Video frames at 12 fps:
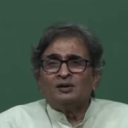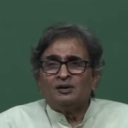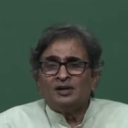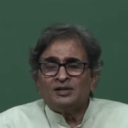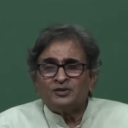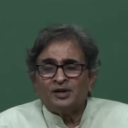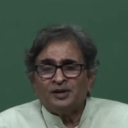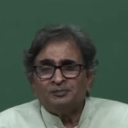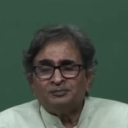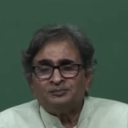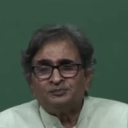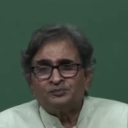let us say
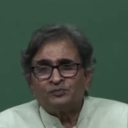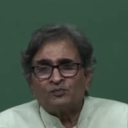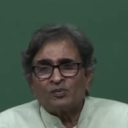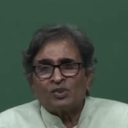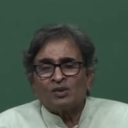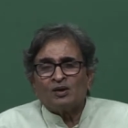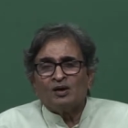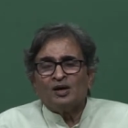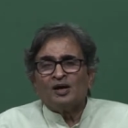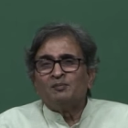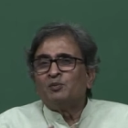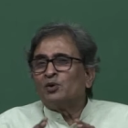
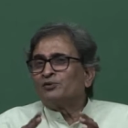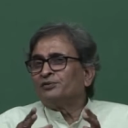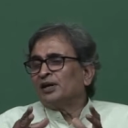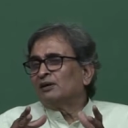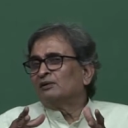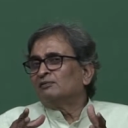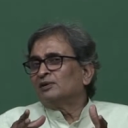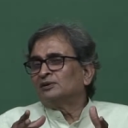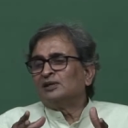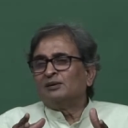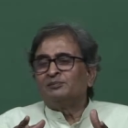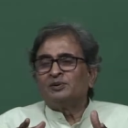a motorcycle for
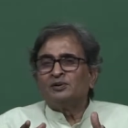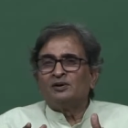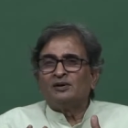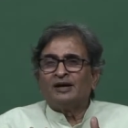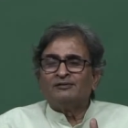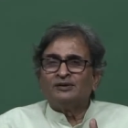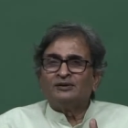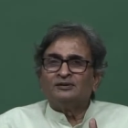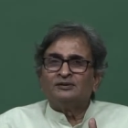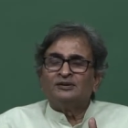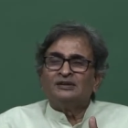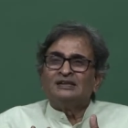example you are driving
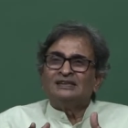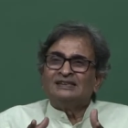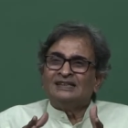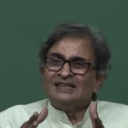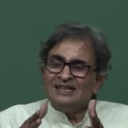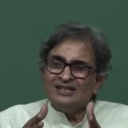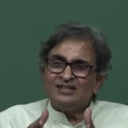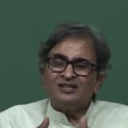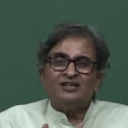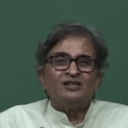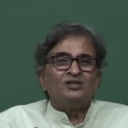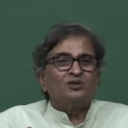the heat
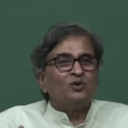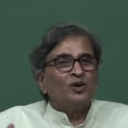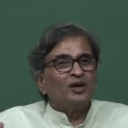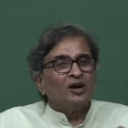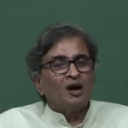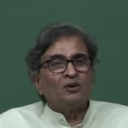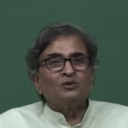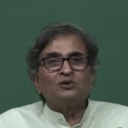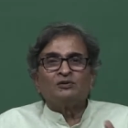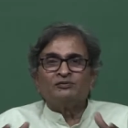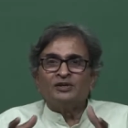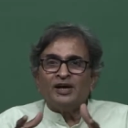is going out
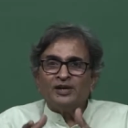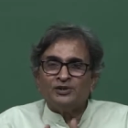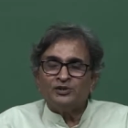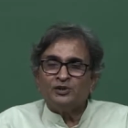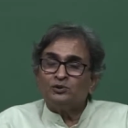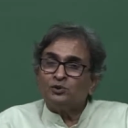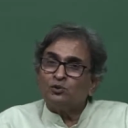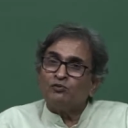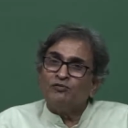of the engine through